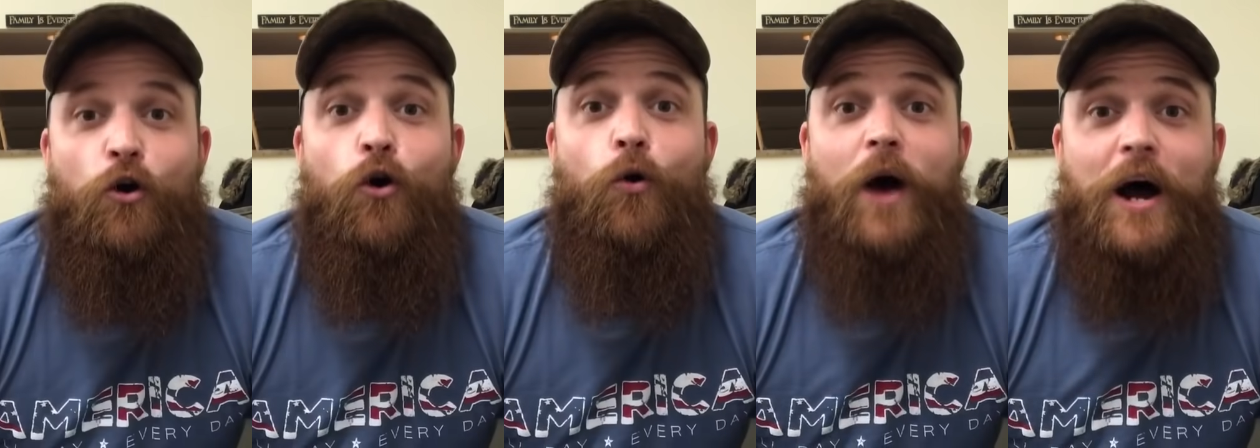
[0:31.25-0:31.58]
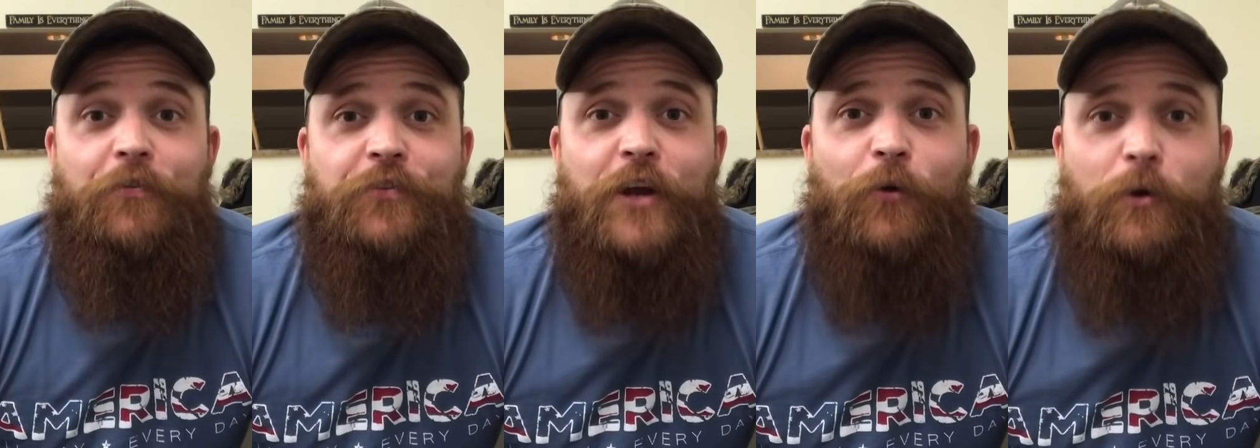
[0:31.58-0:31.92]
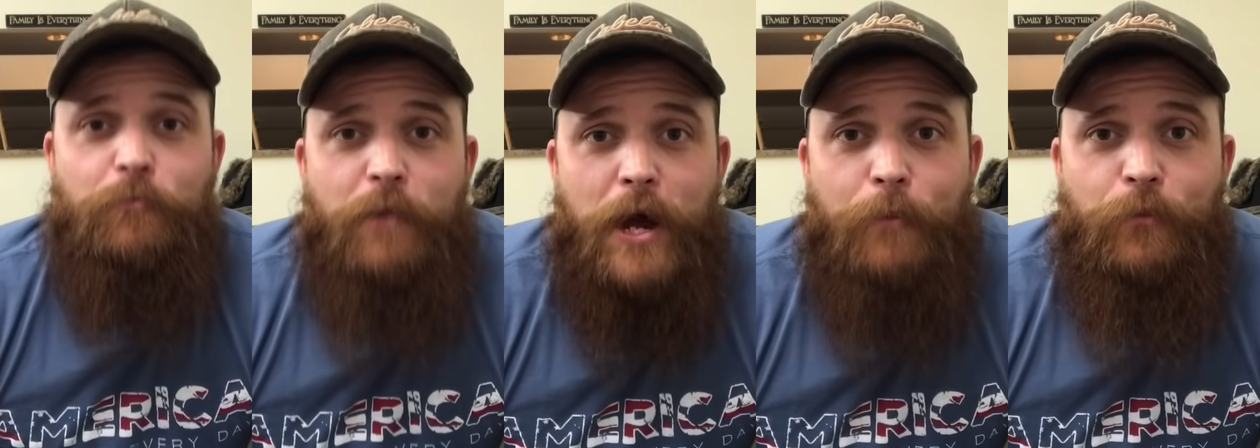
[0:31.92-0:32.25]
Who out there
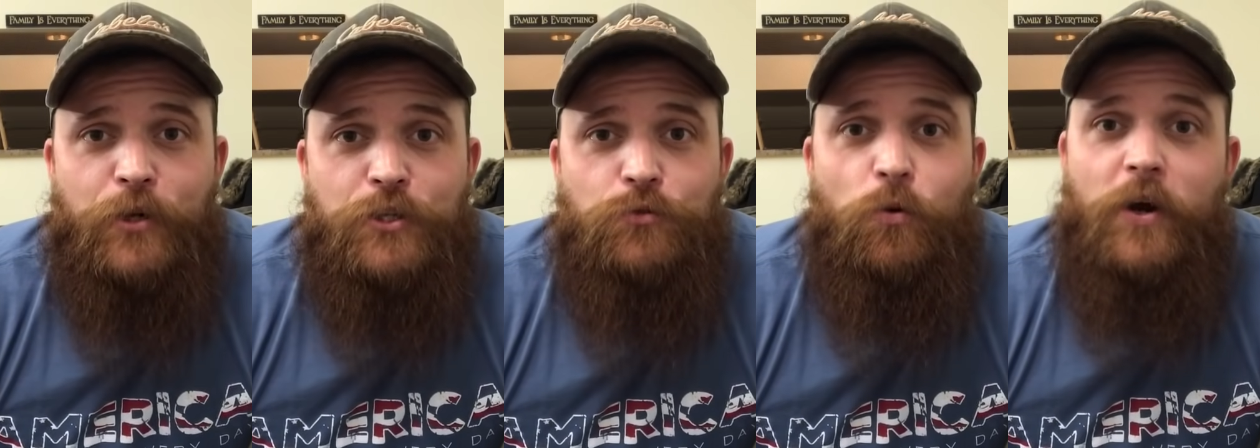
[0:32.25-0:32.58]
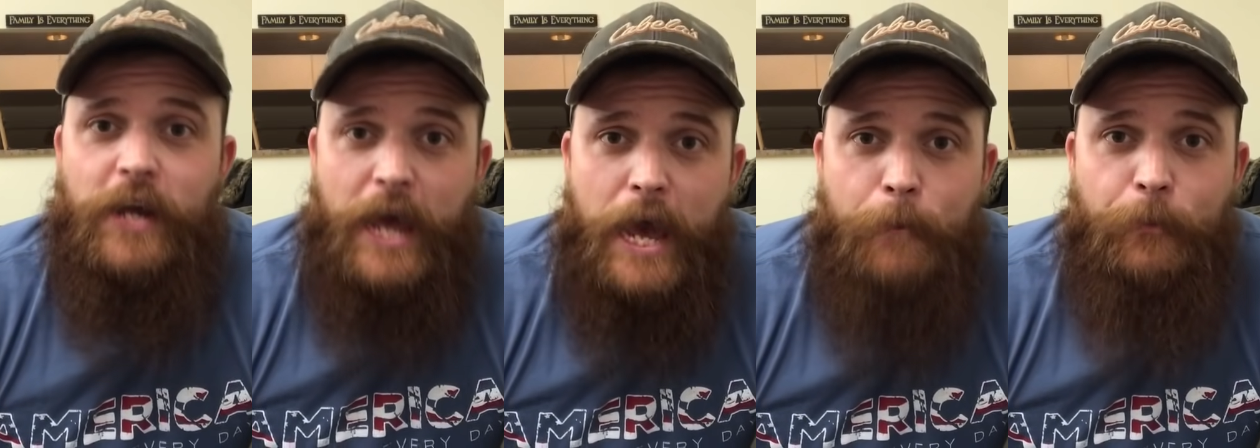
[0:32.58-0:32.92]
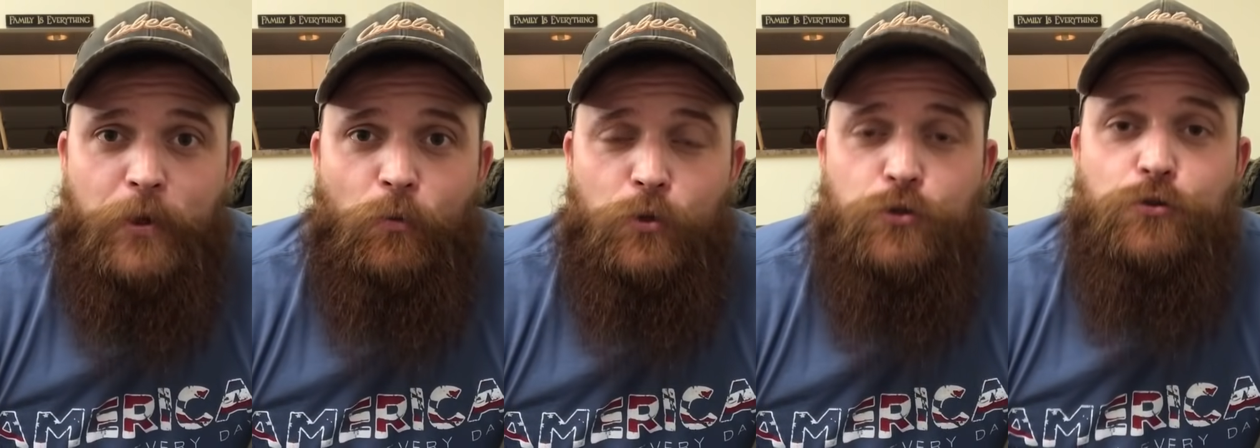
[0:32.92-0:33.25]
remembers what
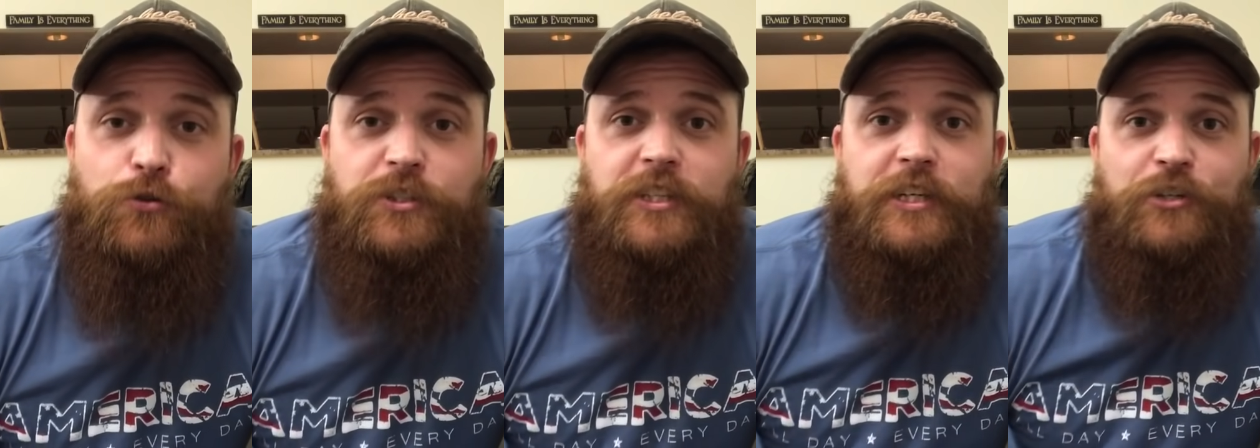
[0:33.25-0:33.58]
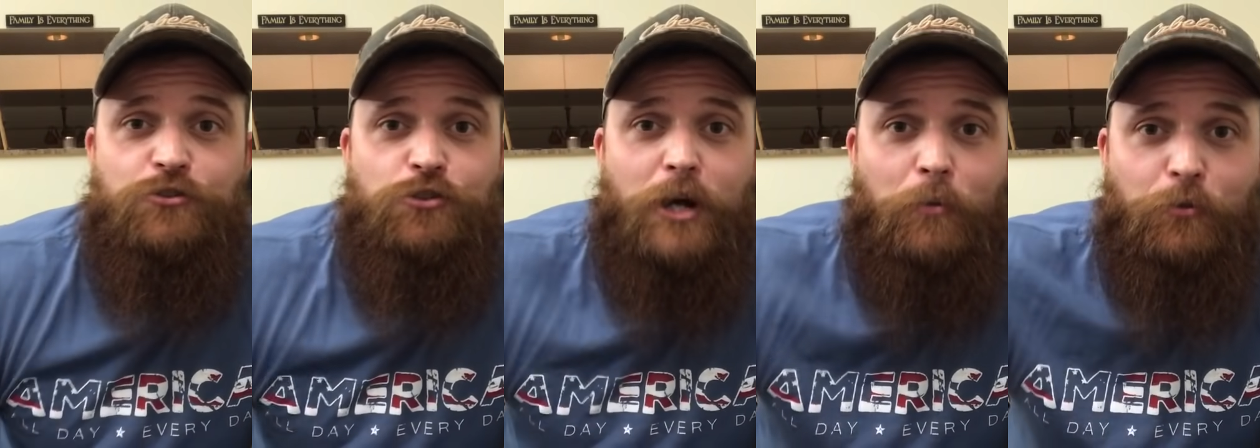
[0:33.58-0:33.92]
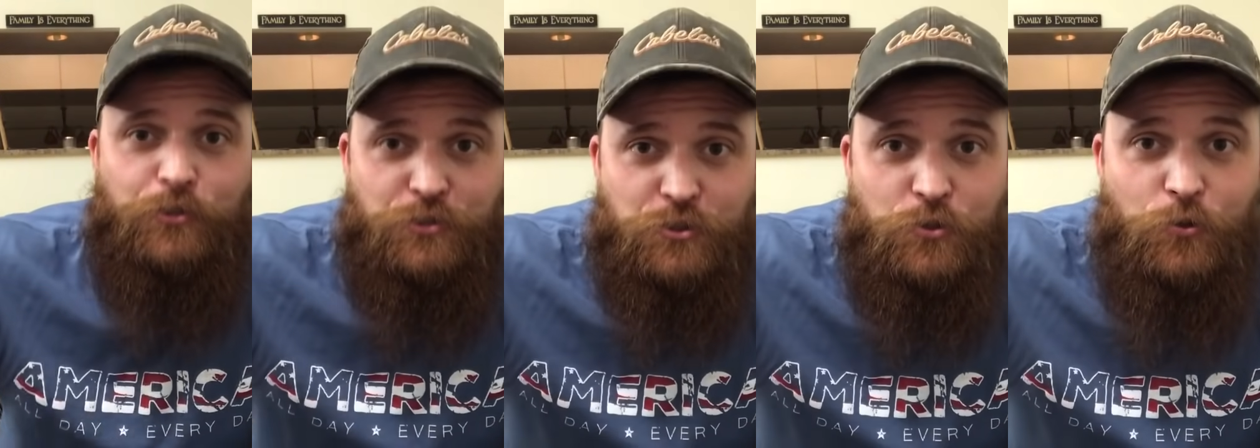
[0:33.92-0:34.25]
happened when you used to get in trouble
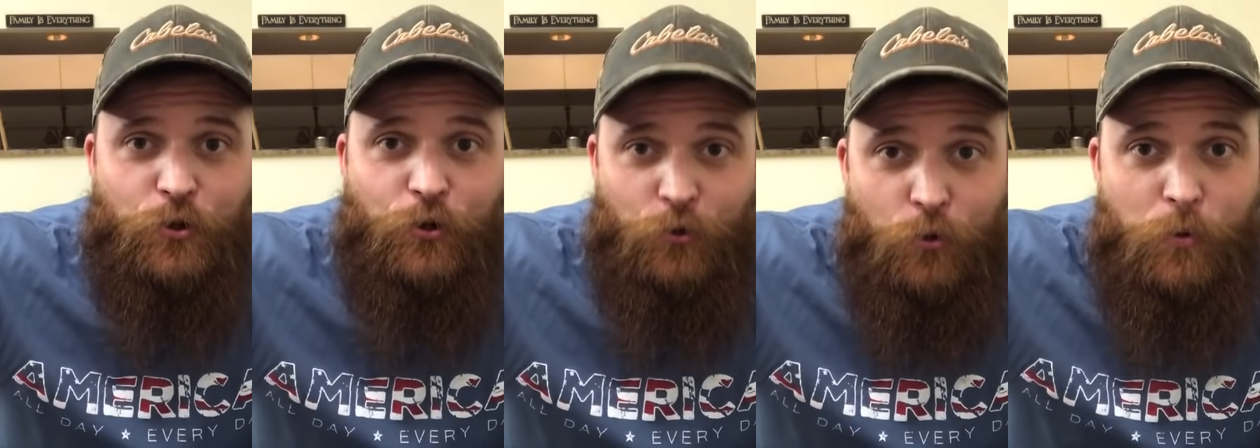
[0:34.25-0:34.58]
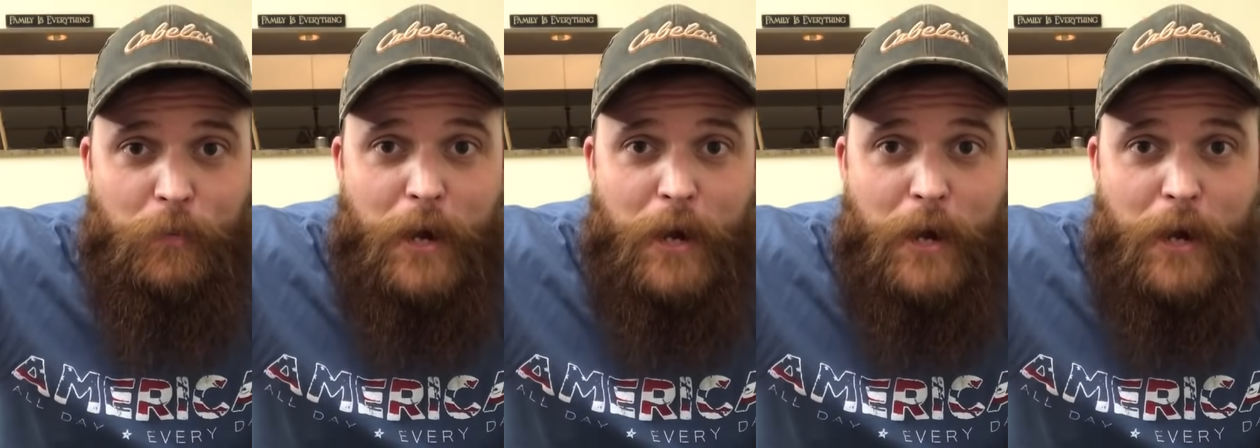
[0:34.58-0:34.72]
in school? Who